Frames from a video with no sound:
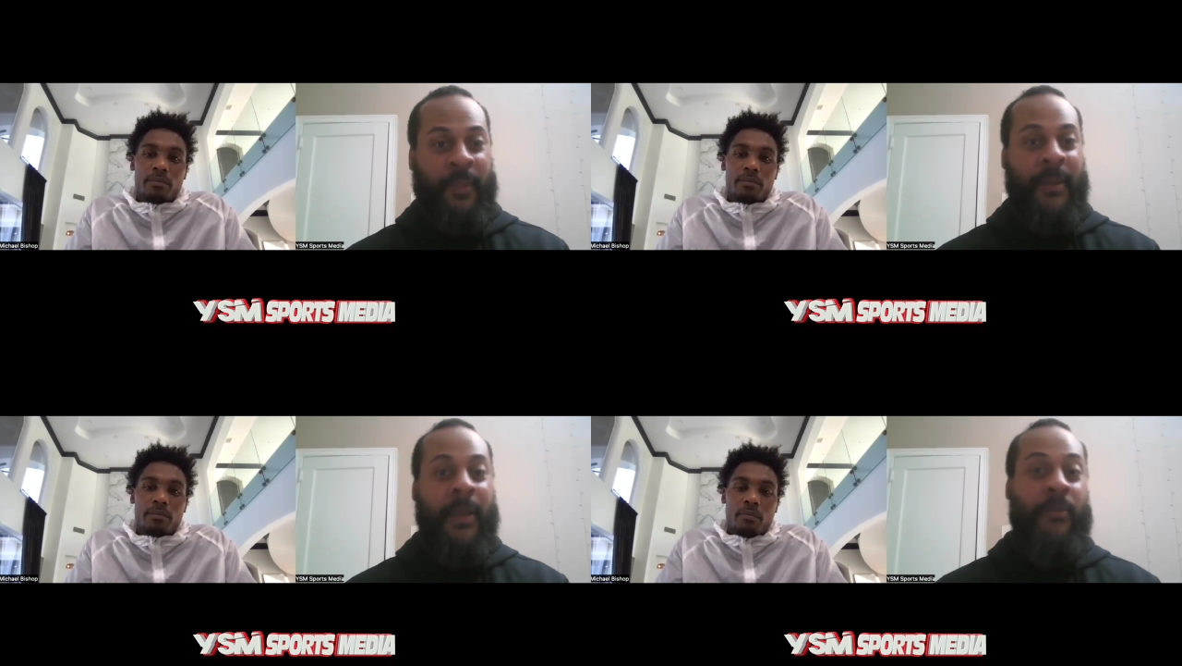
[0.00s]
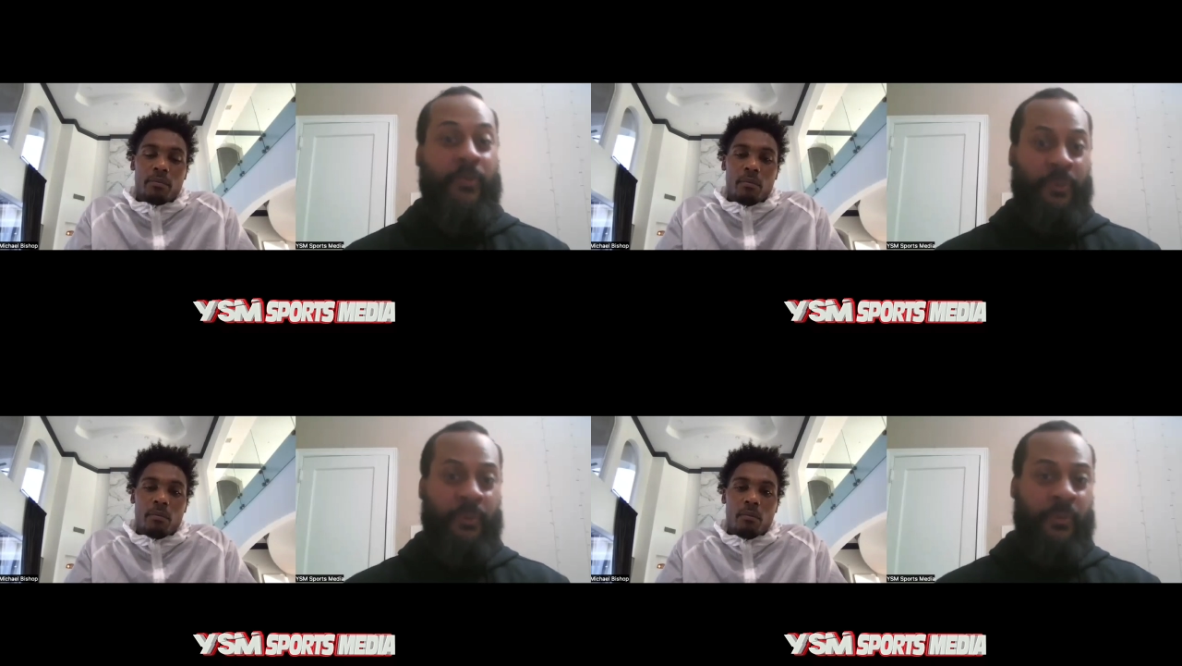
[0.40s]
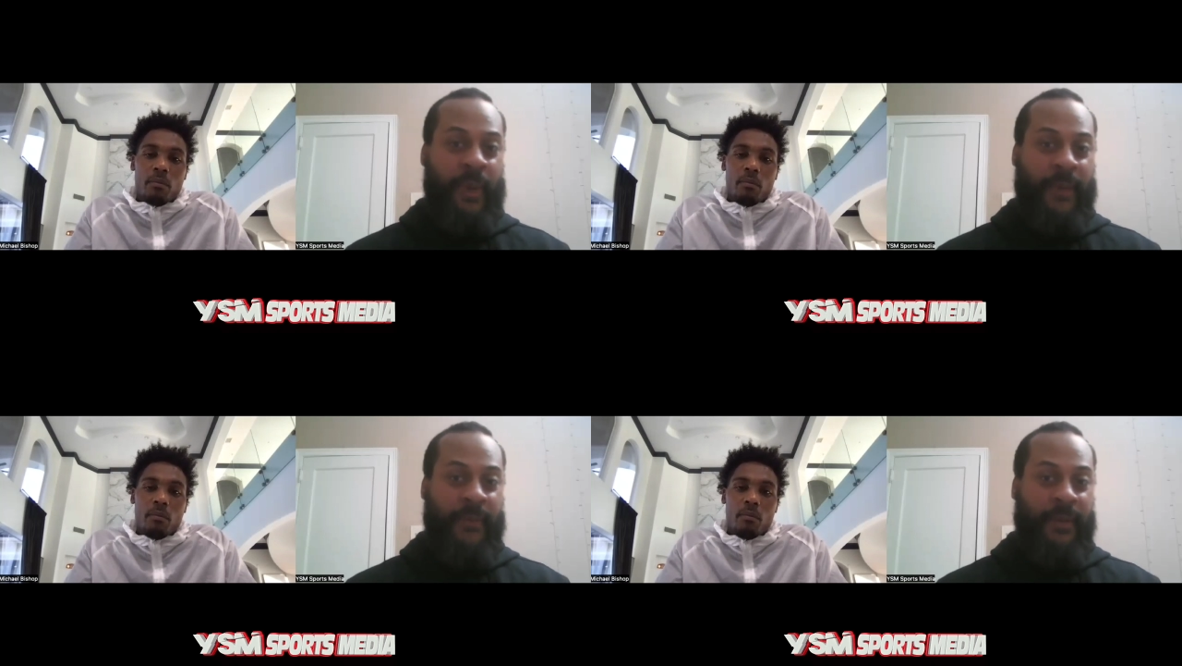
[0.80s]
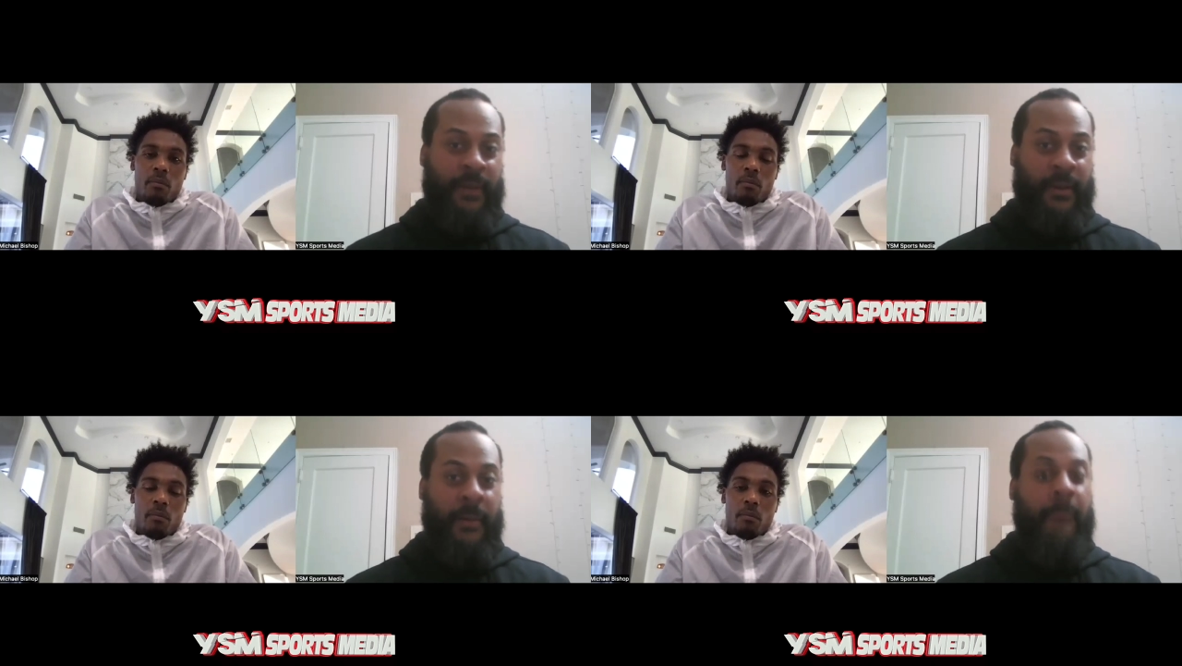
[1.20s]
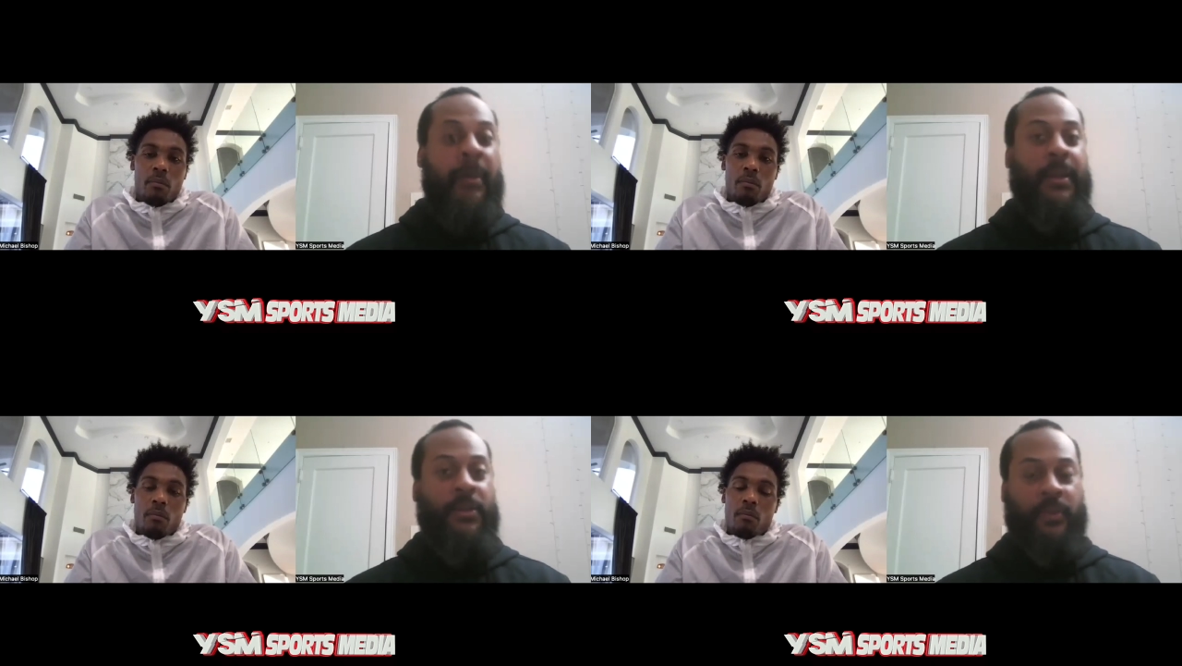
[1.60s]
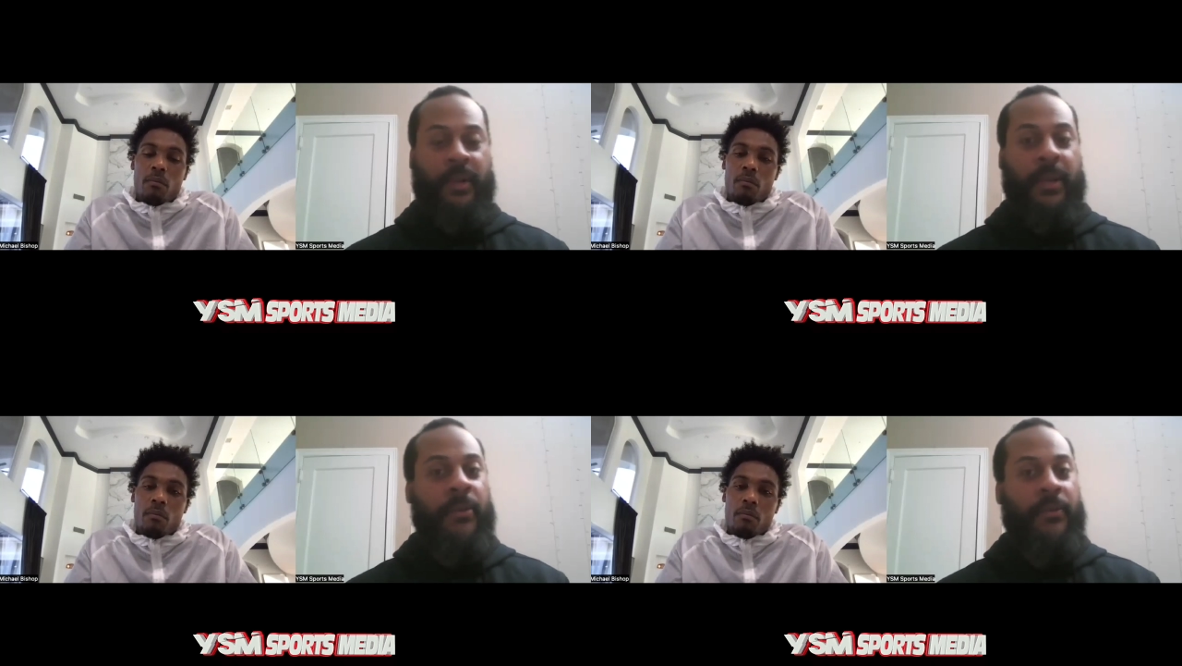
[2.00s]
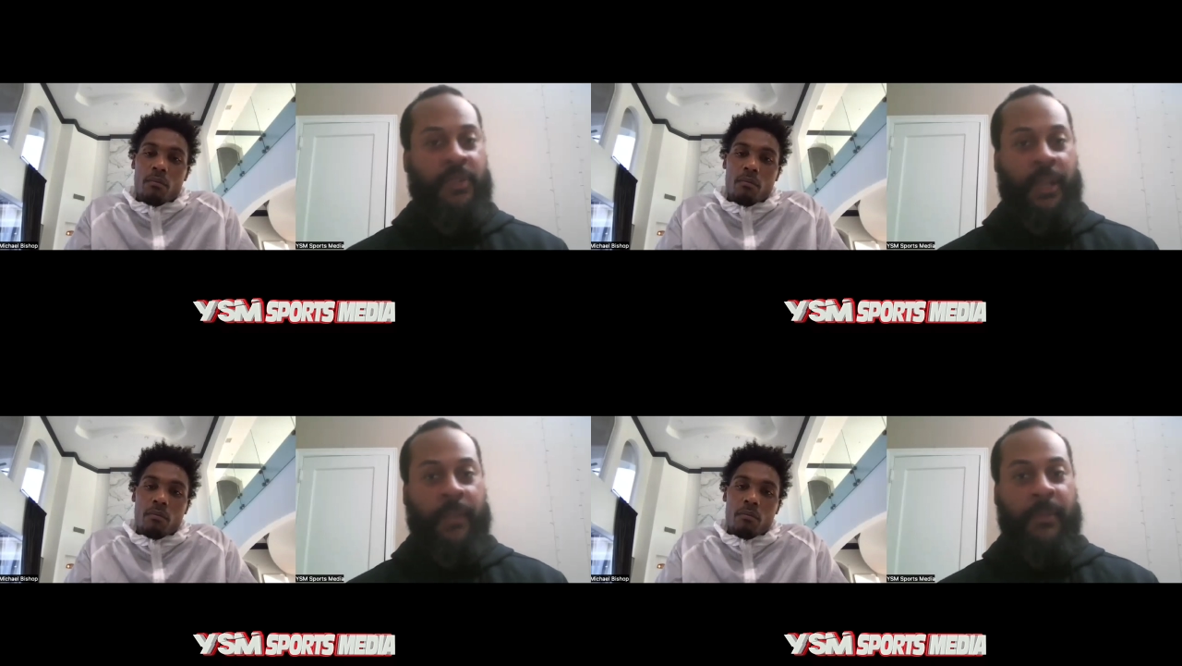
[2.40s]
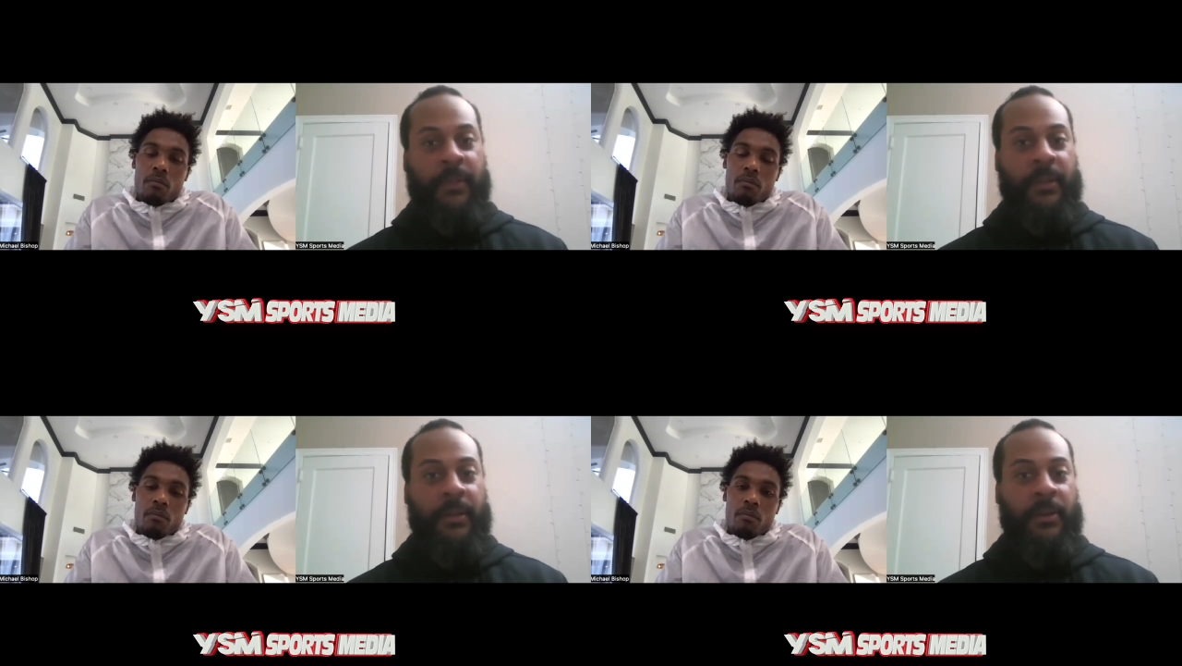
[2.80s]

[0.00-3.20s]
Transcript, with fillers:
Speaker 1: Now, you have a, a mandatory interim champion, uh,